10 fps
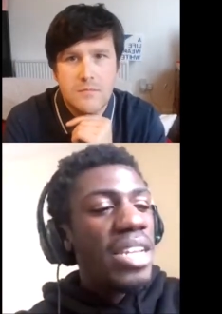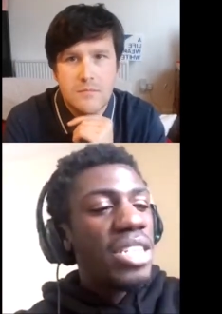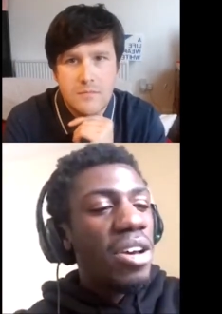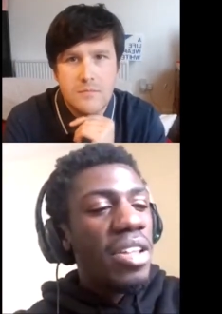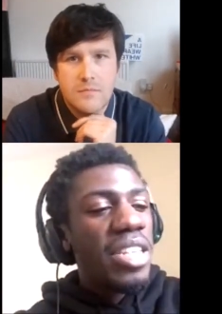Speaker 1: I think
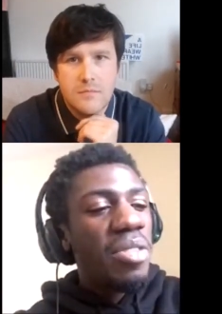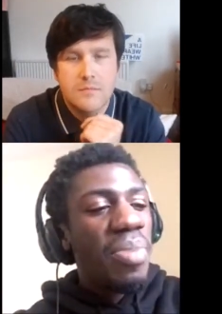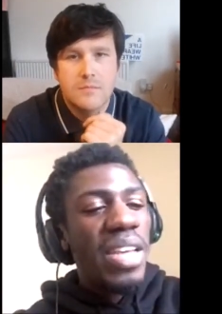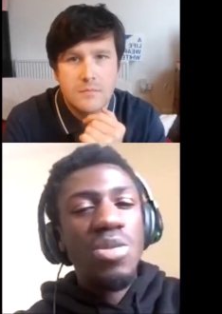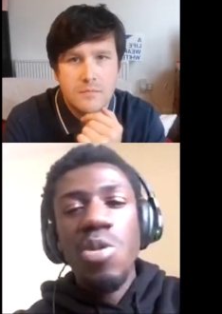the best
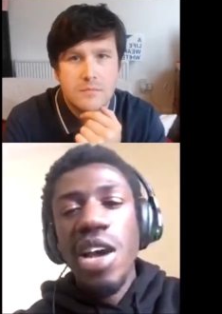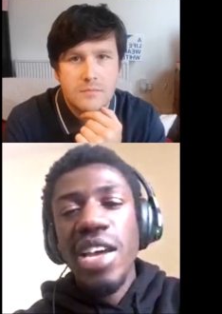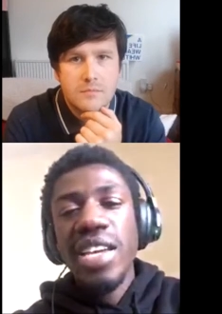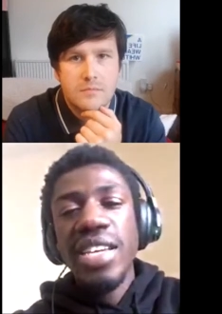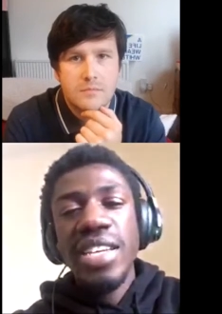way
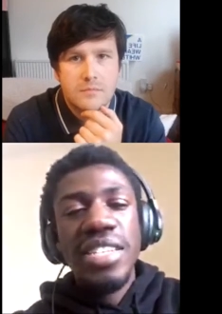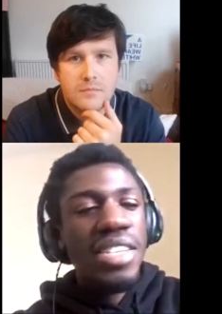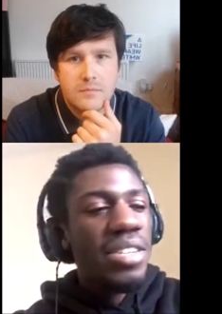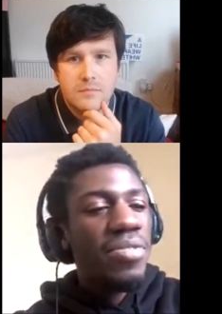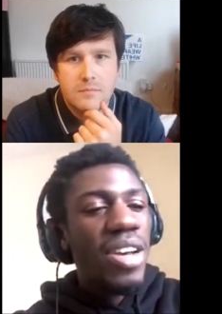to find
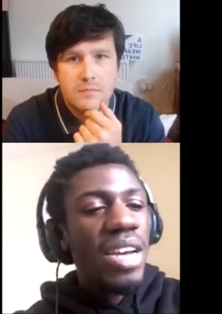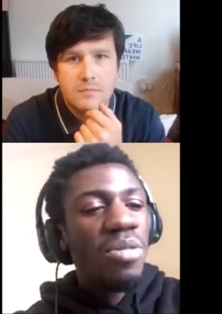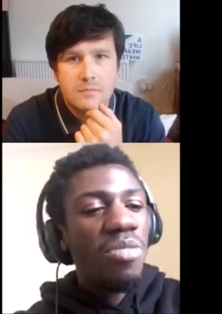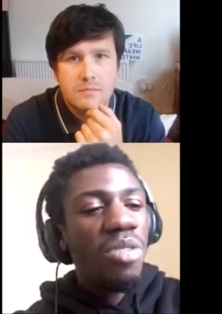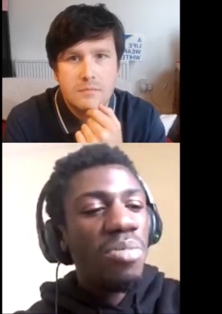out what I
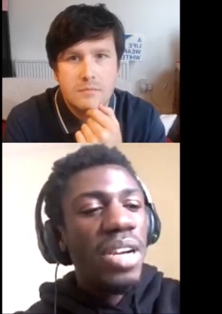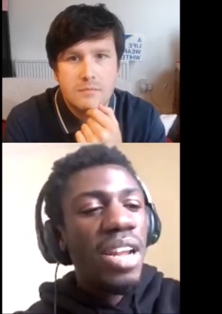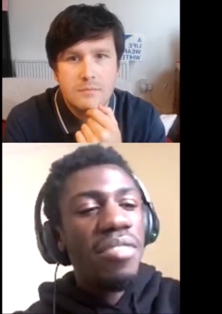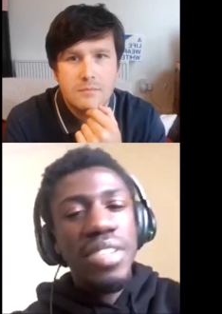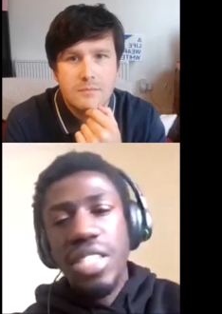probably love is
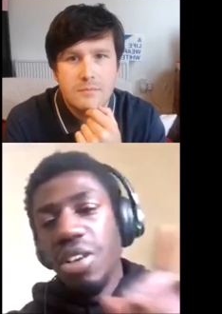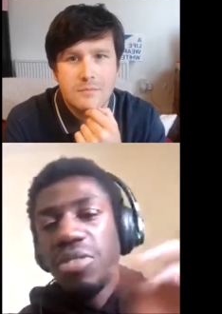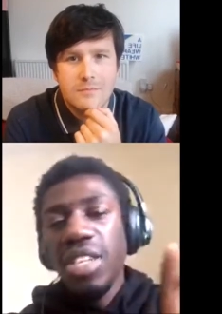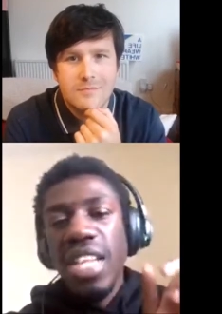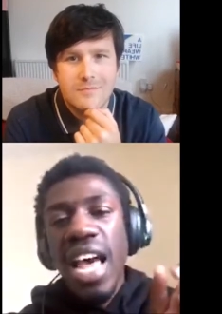go to
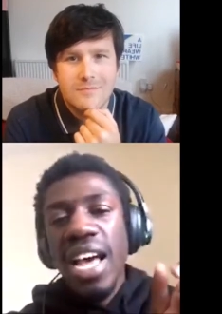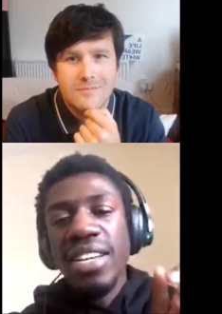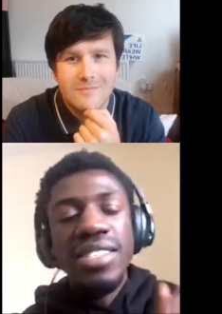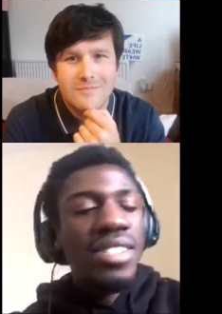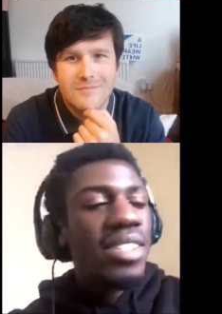that.
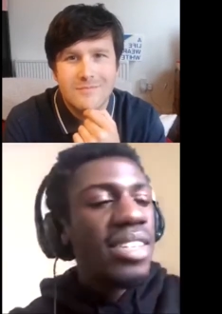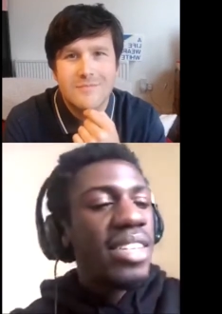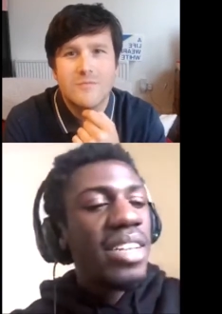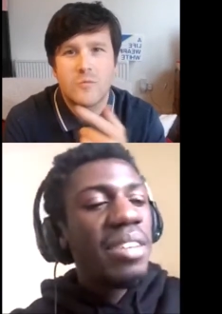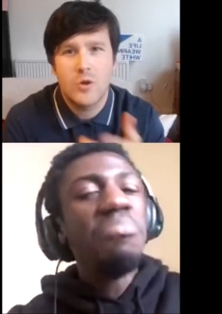
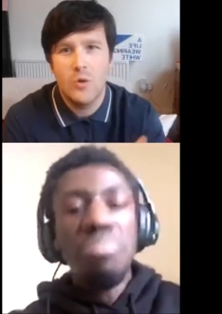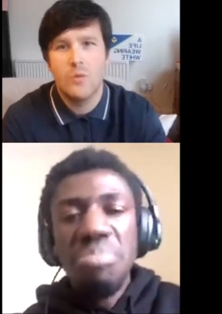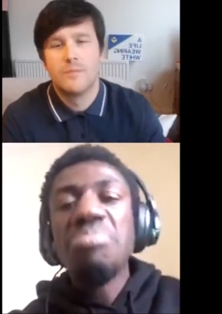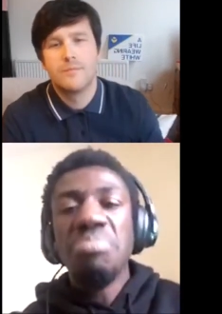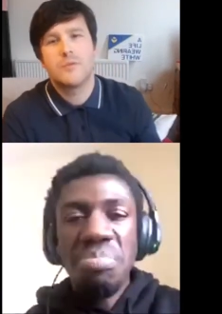Cool.
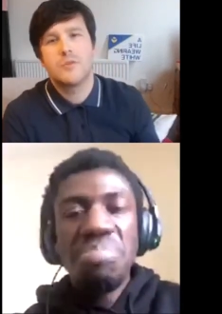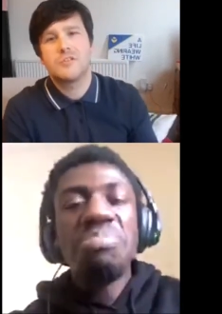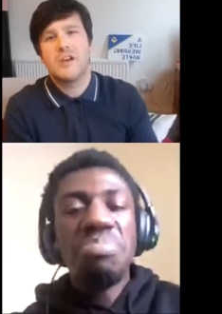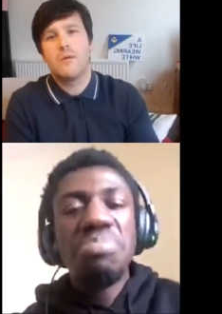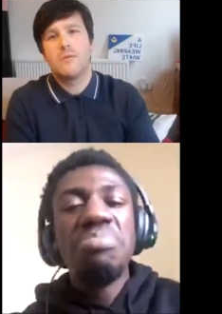Good shout.
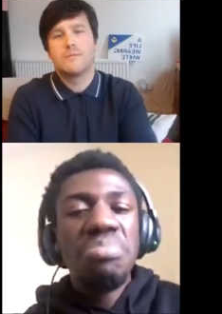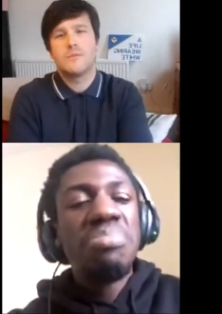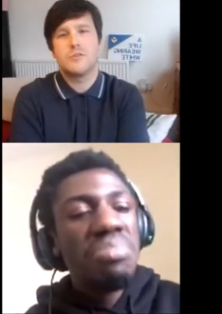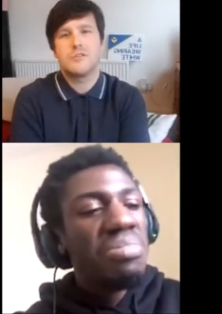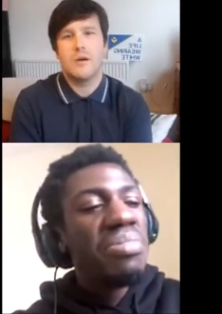Good
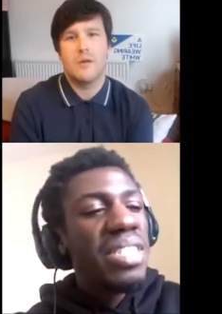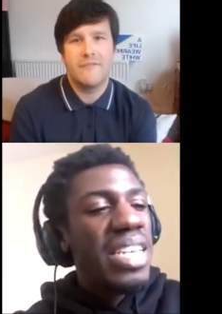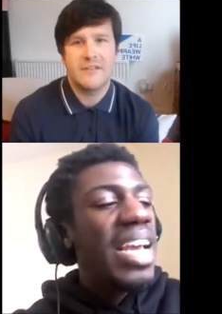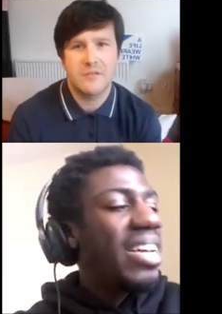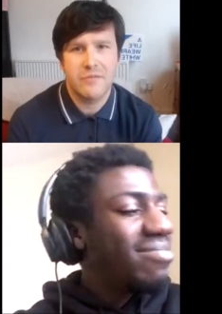shout.
Speaker 2: And that's on
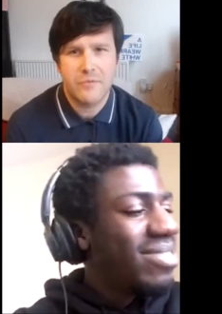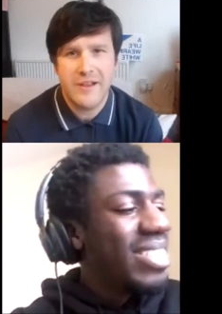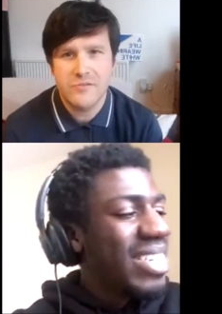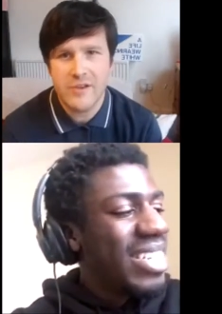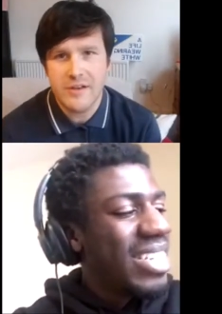Threads
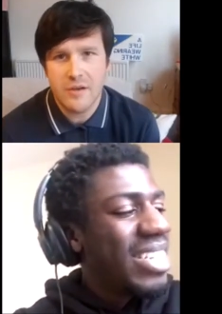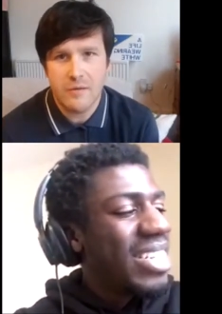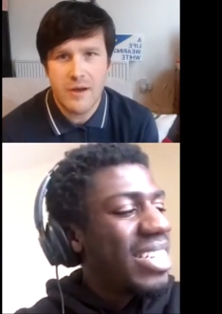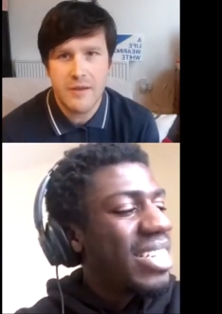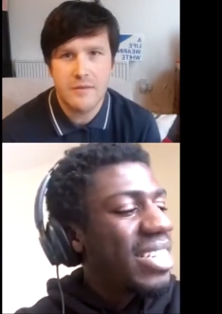Radio, right?
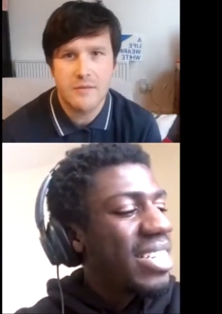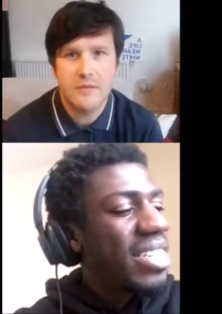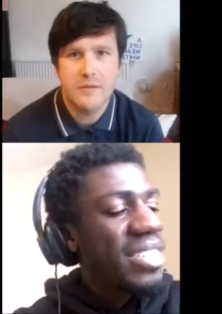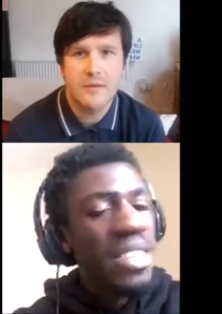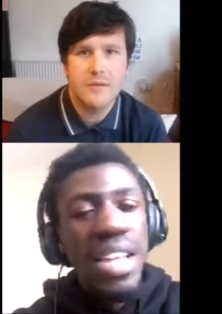
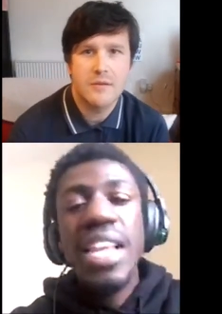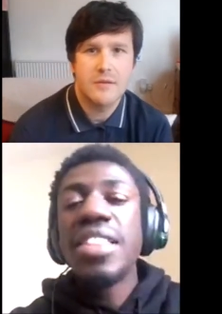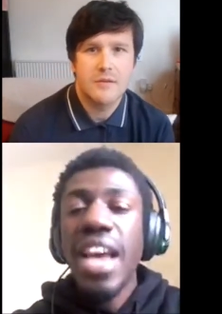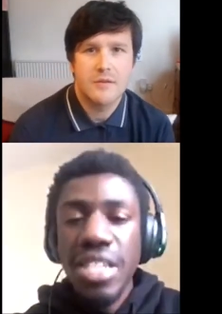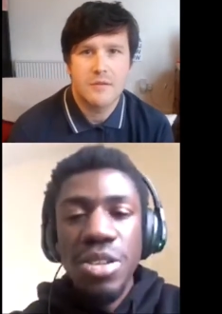
Speaker 1: That is on
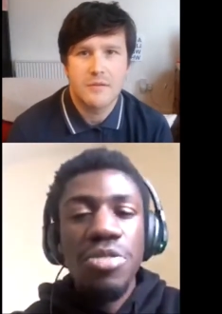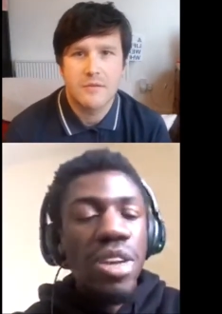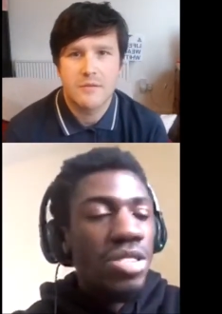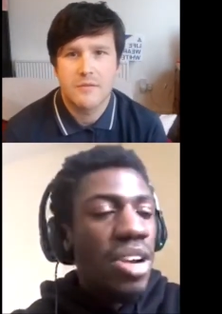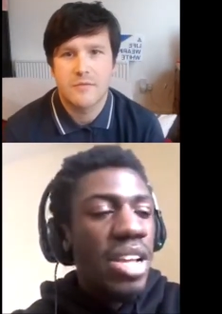Threads
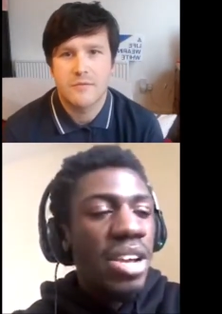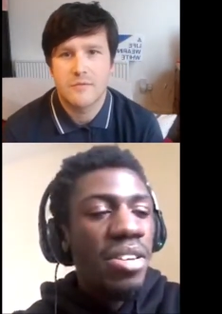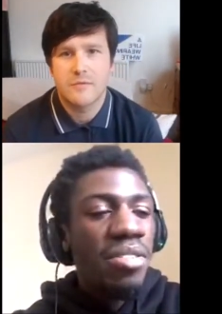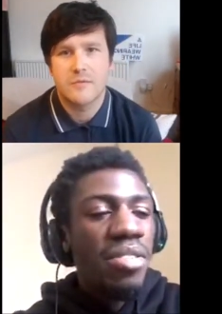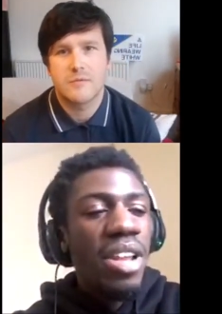Radio,
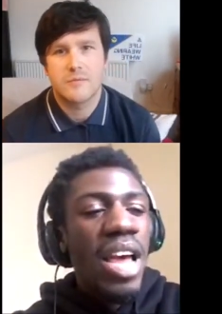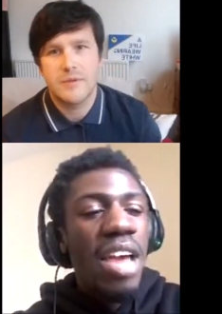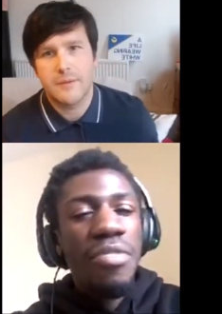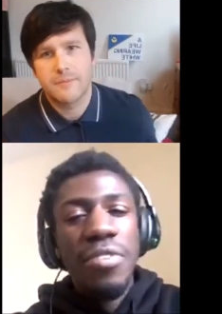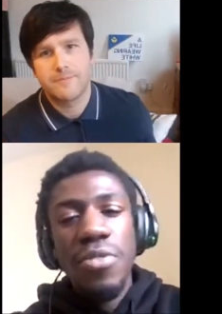like every
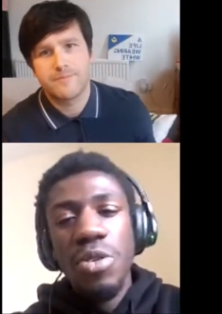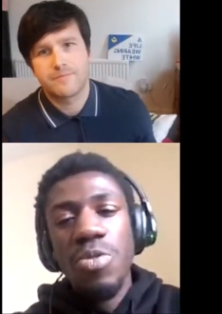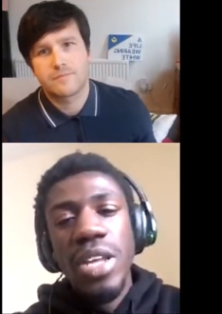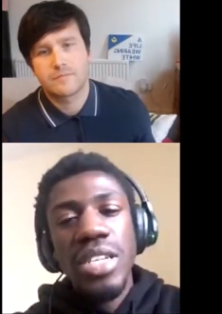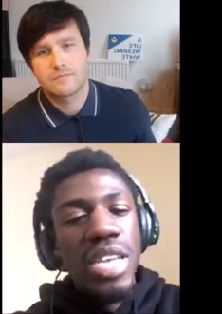fourth
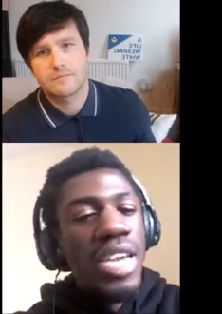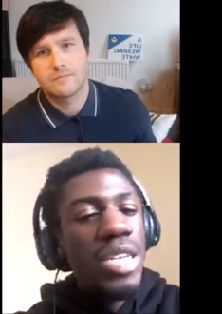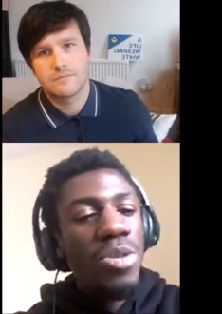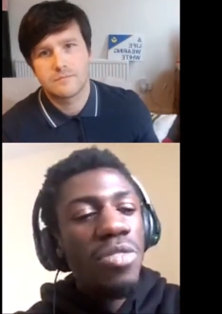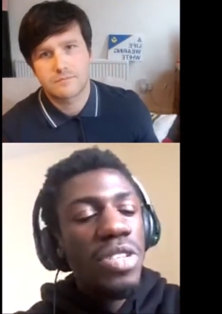Wednesday, 12 to
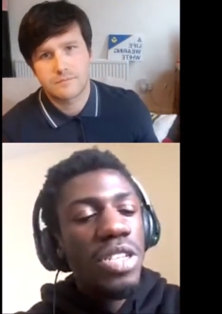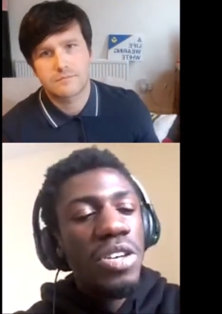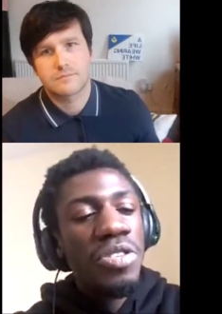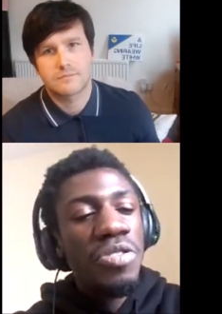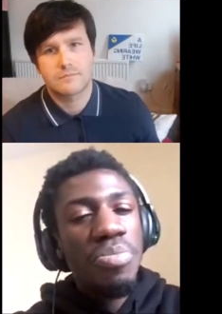2.
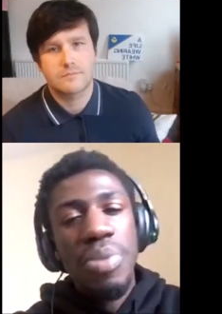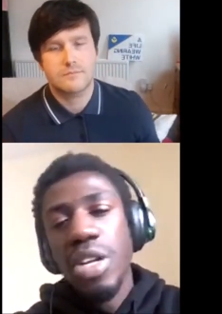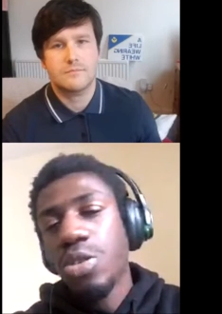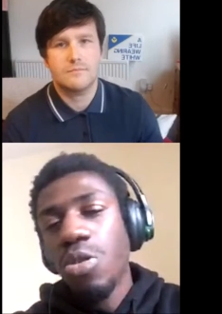But it's all on